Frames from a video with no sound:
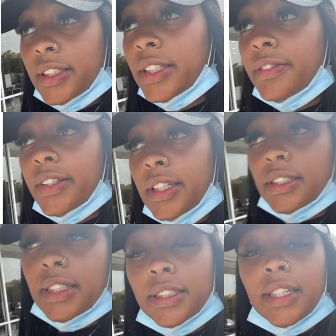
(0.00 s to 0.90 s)
TVs
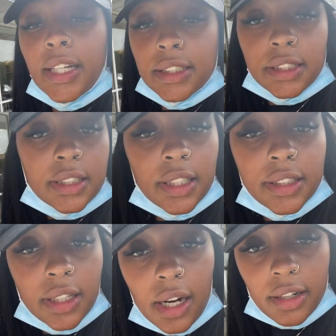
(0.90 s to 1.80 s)
these days is
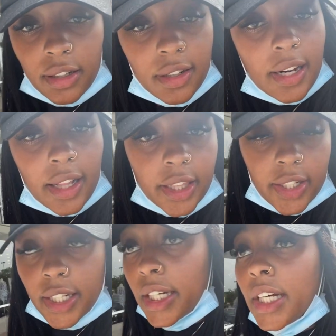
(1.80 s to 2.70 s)
harder than I
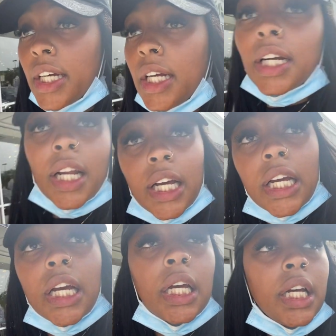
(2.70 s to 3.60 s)
thought.
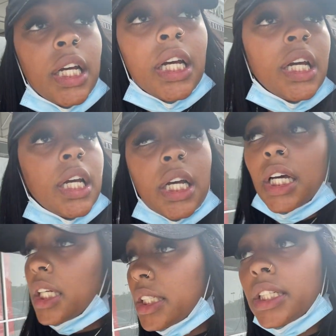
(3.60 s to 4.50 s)
Like,
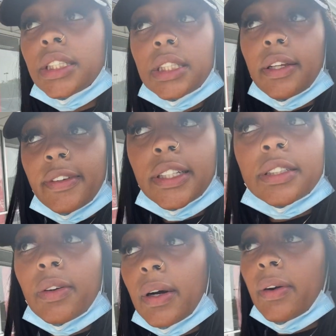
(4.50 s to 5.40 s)
these TVs
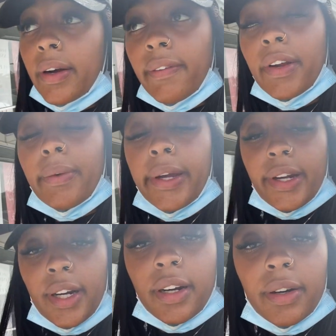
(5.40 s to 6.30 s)
sold out
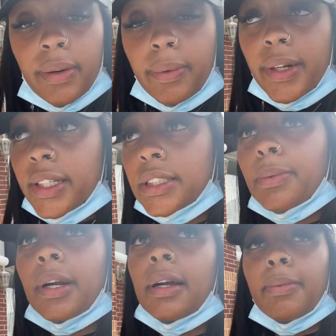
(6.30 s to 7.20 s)
everywhere. What is the
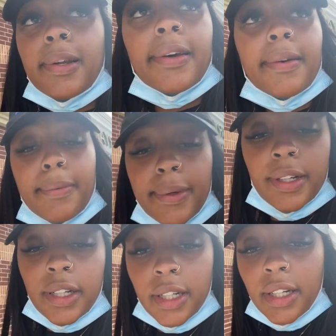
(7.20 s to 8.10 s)
problem?
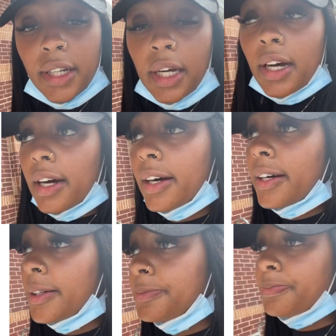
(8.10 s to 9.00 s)
But
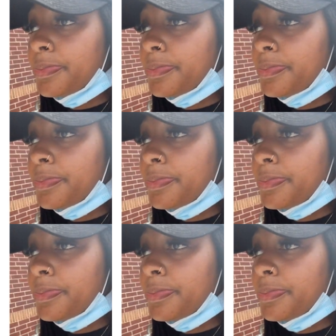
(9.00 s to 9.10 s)
I'm